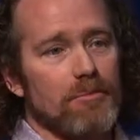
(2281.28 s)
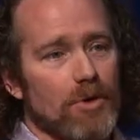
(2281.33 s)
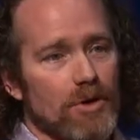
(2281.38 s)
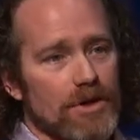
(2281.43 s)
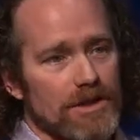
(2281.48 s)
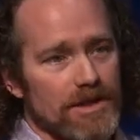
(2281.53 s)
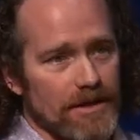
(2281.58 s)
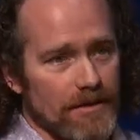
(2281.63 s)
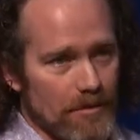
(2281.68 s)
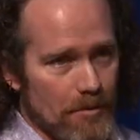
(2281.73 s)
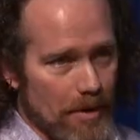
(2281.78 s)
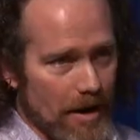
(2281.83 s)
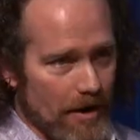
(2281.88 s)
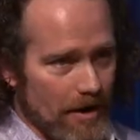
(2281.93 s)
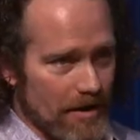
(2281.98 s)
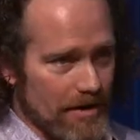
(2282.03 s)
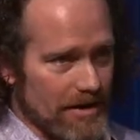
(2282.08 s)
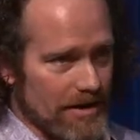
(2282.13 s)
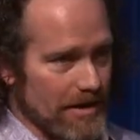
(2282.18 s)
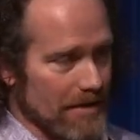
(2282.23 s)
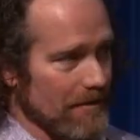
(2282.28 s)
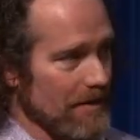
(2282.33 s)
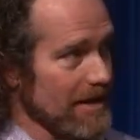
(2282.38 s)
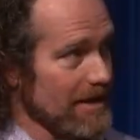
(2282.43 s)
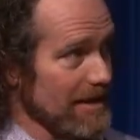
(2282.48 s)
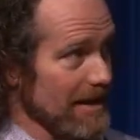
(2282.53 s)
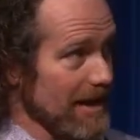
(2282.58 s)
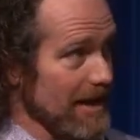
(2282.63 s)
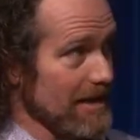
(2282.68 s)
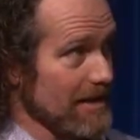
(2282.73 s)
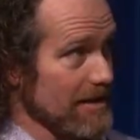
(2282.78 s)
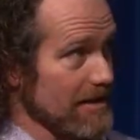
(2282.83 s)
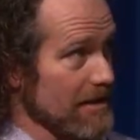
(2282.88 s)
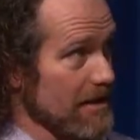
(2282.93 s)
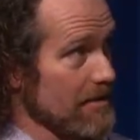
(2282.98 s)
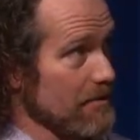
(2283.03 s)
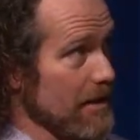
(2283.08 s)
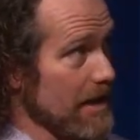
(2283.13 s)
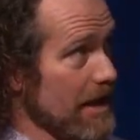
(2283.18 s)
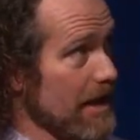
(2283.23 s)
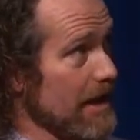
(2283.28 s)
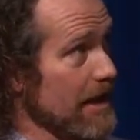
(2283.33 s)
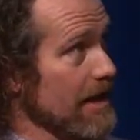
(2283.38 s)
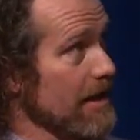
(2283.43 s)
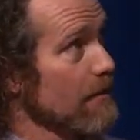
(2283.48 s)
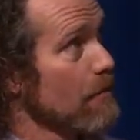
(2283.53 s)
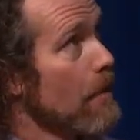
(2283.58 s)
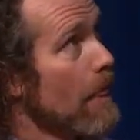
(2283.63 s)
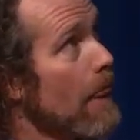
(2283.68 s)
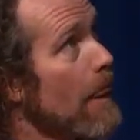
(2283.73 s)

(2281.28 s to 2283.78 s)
pushing for my arson investigations because we needed it.